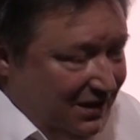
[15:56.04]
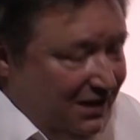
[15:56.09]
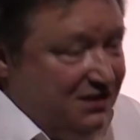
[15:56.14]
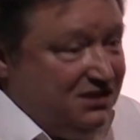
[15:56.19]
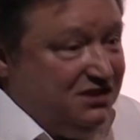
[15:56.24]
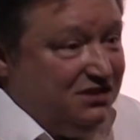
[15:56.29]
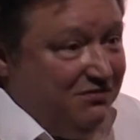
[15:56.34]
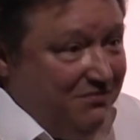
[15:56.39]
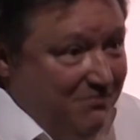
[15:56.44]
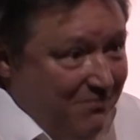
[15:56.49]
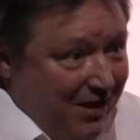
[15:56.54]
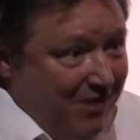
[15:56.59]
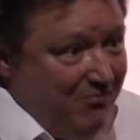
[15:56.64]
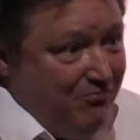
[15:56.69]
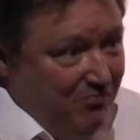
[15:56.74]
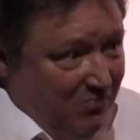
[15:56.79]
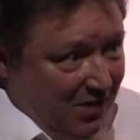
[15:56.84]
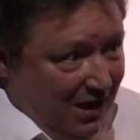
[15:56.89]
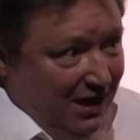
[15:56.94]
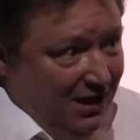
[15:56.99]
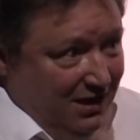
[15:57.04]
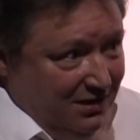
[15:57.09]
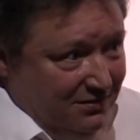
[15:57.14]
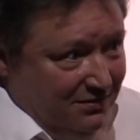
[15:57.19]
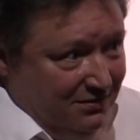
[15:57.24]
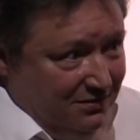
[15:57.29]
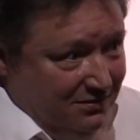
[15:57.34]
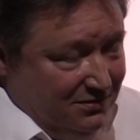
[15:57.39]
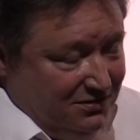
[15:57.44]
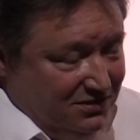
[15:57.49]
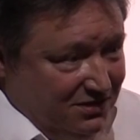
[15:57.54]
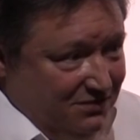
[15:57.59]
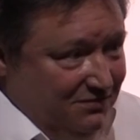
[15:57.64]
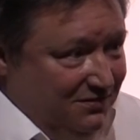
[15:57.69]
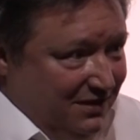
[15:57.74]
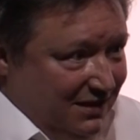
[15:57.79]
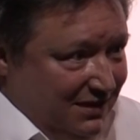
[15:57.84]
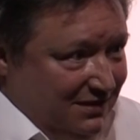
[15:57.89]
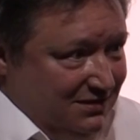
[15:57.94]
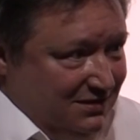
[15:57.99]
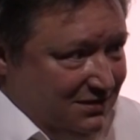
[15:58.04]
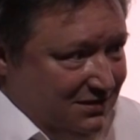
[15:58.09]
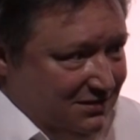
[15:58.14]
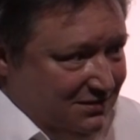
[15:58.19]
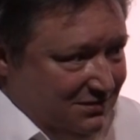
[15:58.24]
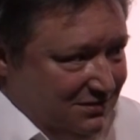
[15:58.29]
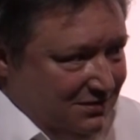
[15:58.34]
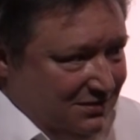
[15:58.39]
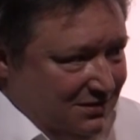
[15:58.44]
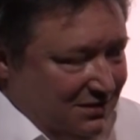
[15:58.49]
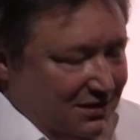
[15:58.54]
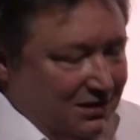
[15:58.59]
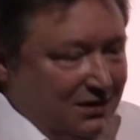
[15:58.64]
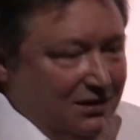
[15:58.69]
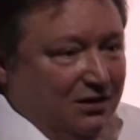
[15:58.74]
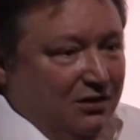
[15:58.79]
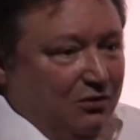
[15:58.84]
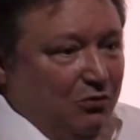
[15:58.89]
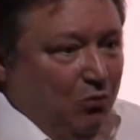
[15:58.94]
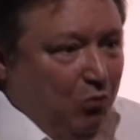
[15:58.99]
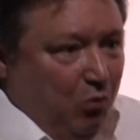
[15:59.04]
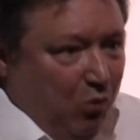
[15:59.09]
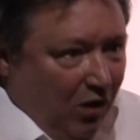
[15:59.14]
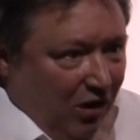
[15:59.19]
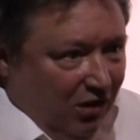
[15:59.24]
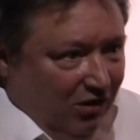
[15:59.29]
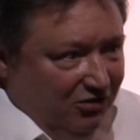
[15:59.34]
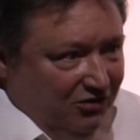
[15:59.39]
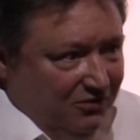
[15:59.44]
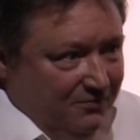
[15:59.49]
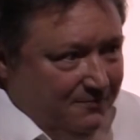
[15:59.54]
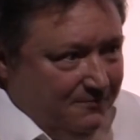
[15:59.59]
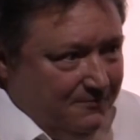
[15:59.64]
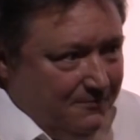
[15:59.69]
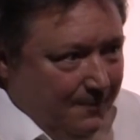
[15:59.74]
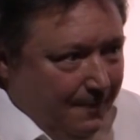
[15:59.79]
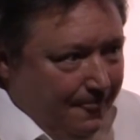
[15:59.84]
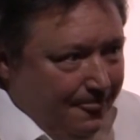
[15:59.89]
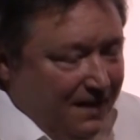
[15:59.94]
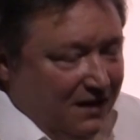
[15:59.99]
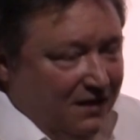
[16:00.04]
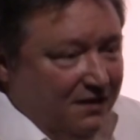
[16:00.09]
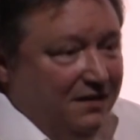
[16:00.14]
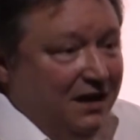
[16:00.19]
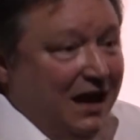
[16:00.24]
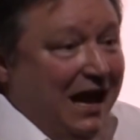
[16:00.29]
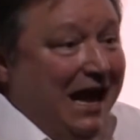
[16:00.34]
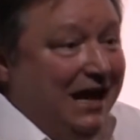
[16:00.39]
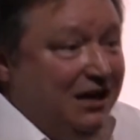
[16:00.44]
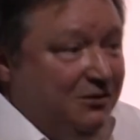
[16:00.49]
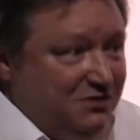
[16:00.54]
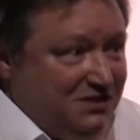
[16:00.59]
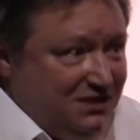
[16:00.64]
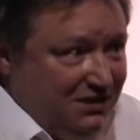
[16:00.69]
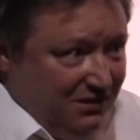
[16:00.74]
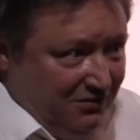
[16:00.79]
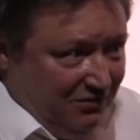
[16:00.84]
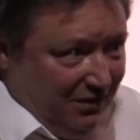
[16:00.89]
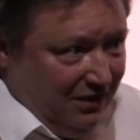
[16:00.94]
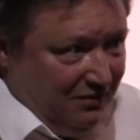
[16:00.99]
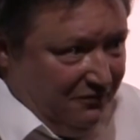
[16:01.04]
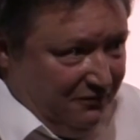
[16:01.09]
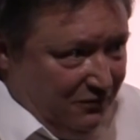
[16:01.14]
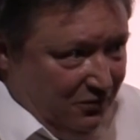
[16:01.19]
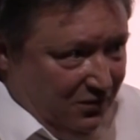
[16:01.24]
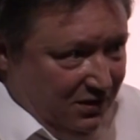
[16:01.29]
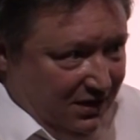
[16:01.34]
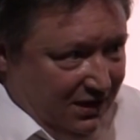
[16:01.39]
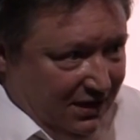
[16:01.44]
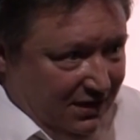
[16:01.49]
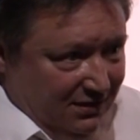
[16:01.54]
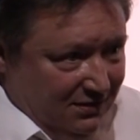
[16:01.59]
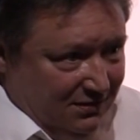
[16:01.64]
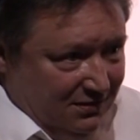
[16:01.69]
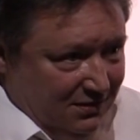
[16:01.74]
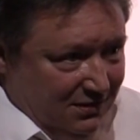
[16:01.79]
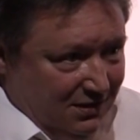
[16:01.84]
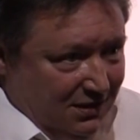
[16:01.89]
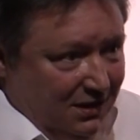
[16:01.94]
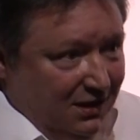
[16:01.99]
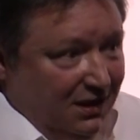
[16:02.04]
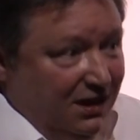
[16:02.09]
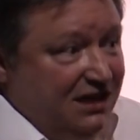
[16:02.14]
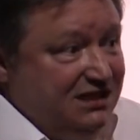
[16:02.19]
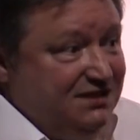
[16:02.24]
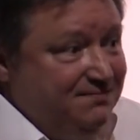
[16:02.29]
to remember two things. One, that equity crowdfunding is